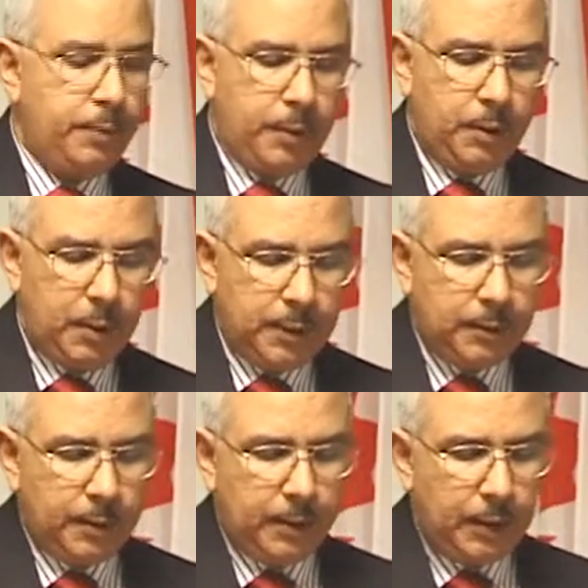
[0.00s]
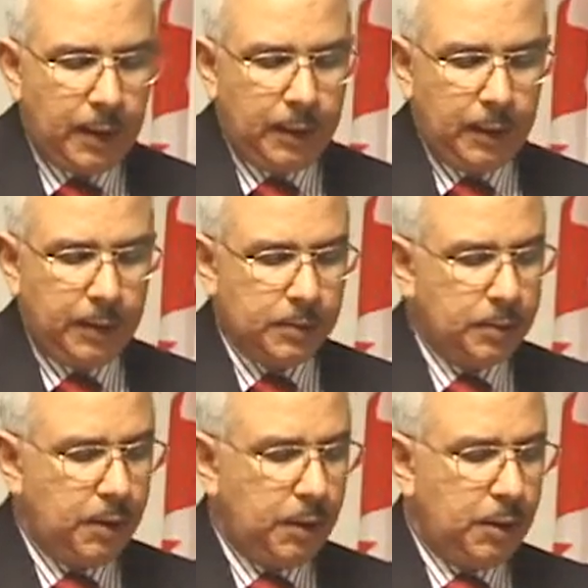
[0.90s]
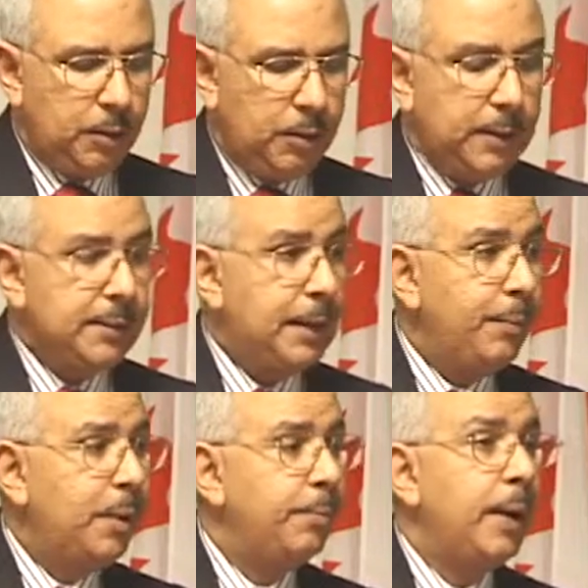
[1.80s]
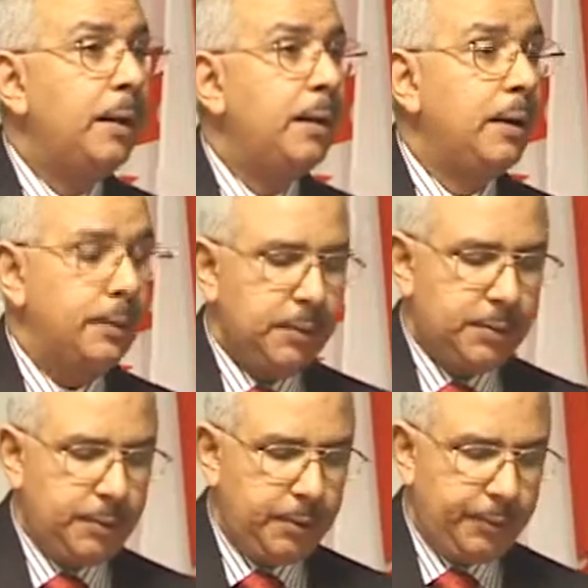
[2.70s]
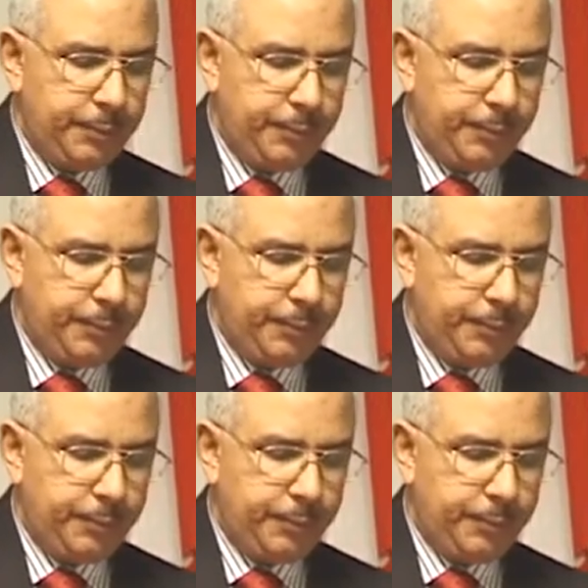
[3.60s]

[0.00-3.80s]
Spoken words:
regulatory guidelines to the Islamic banking industry.